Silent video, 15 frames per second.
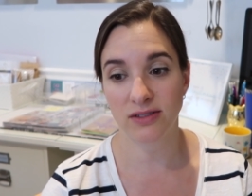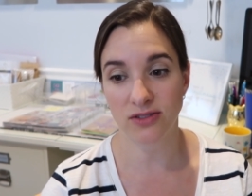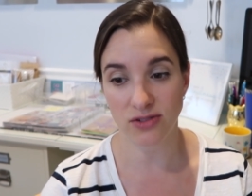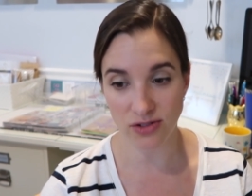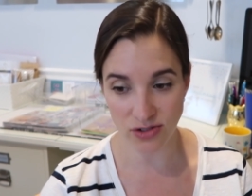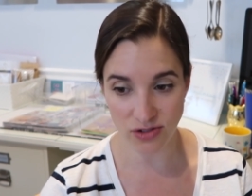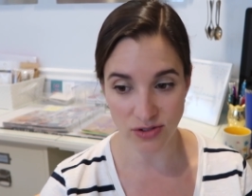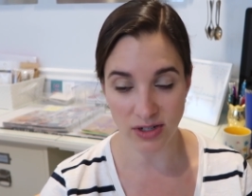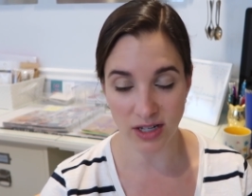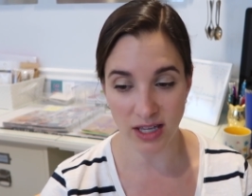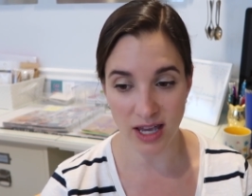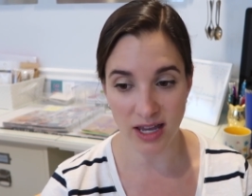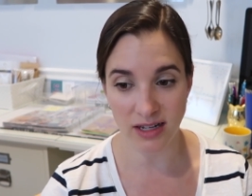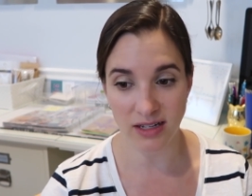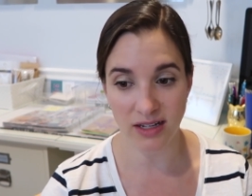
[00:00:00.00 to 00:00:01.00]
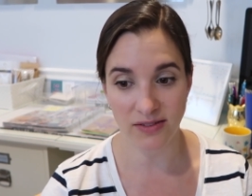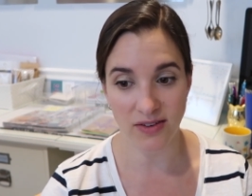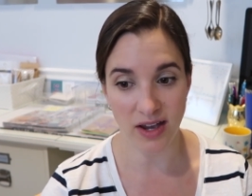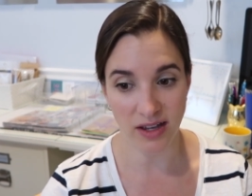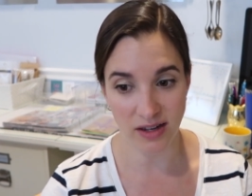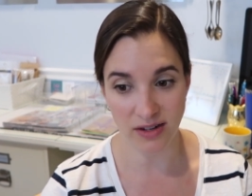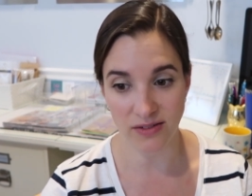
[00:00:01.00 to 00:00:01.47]
surgery again
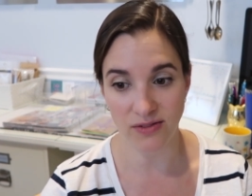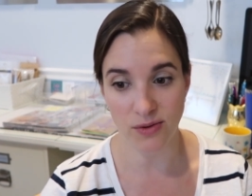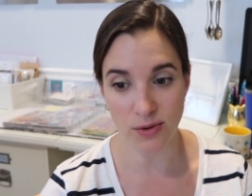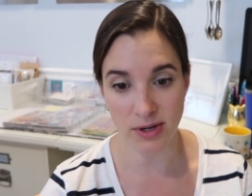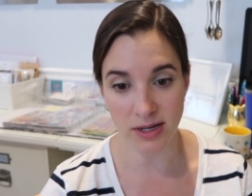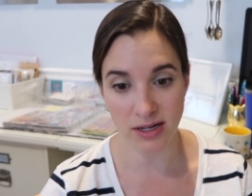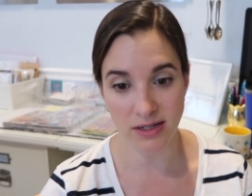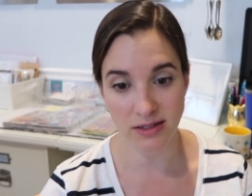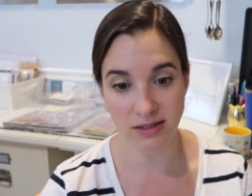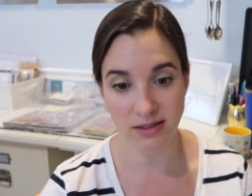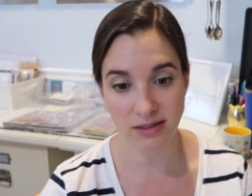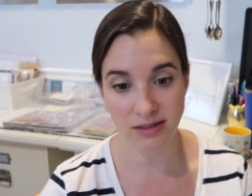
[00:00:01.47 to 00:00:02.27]
if I could avoid it.